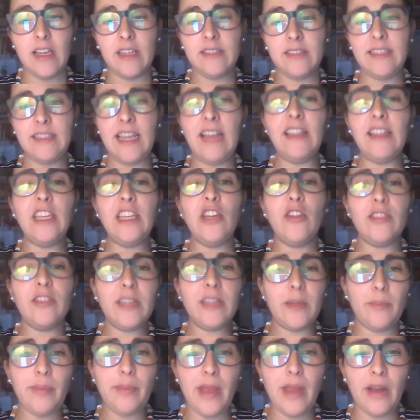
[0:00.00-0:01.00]
telling on
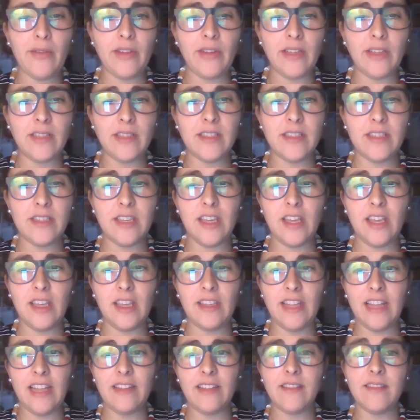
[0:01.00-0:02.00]
their parents
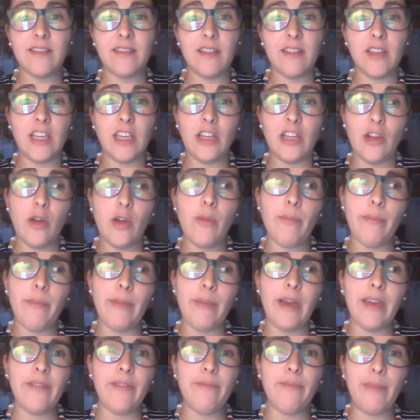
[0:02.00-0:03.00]
that,
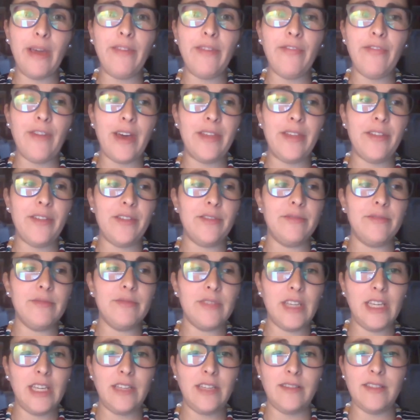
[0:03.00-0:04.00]
my father
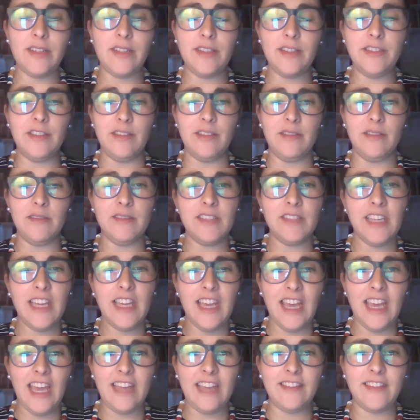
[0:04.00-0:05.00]
eat turtle,
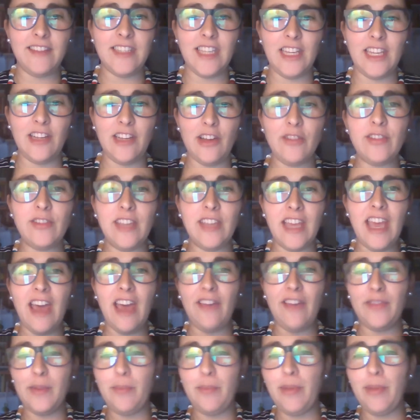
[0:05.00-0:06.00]
and they
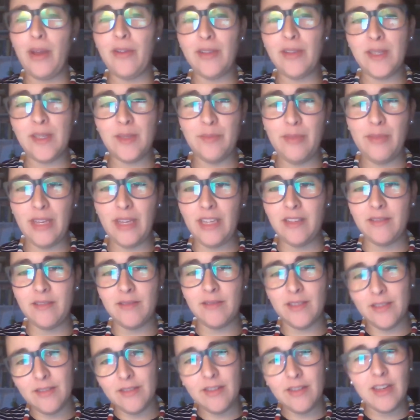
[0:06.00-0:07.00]
have the parents
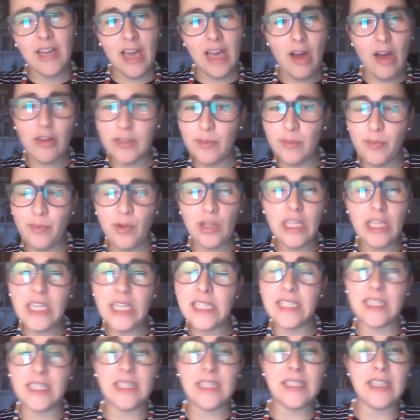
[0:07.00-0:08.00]
being on the
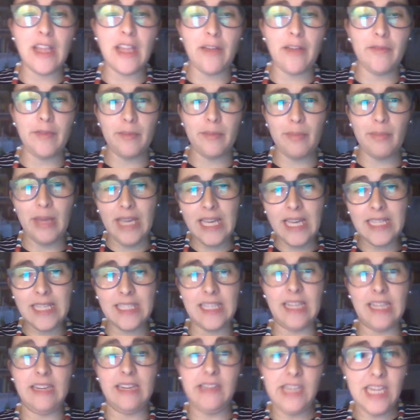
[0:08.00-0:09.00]
police and stuff because
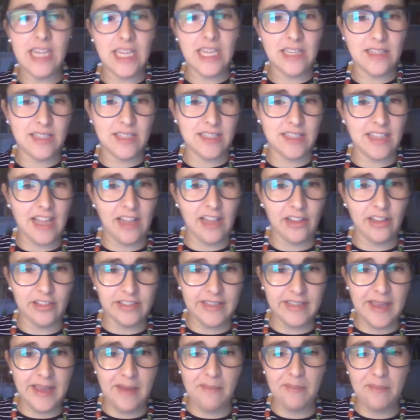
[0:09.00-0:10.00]
their kids tell on
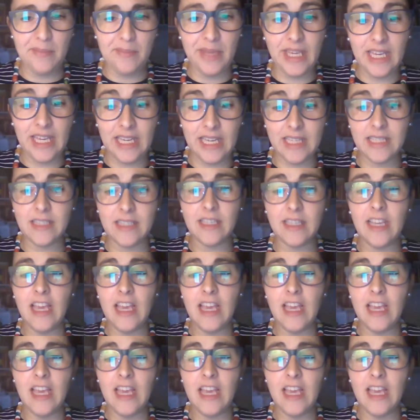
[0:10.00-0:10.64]
them, because